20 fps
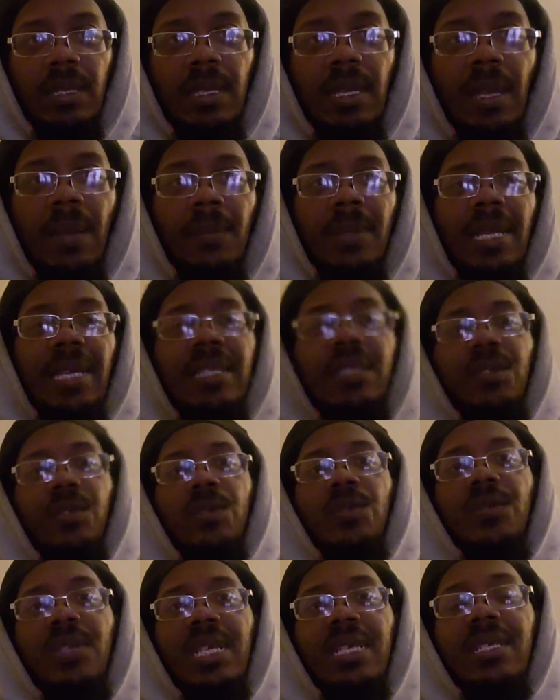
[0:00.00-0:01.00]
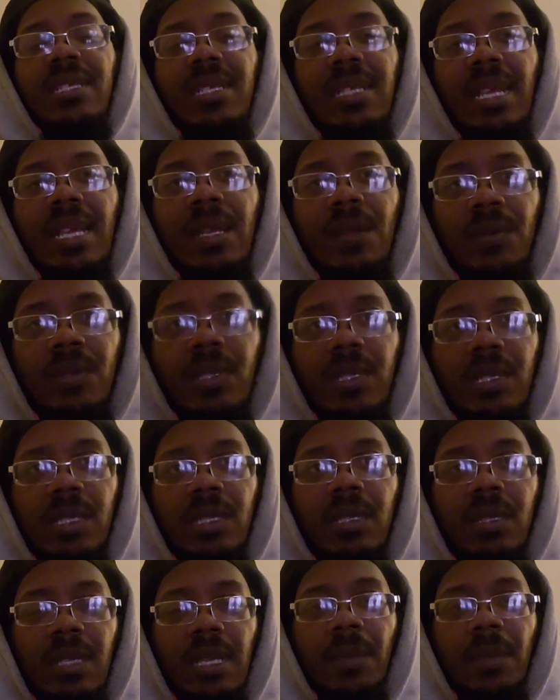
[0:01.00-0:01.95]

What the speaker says: I'm like, dude, that sound good.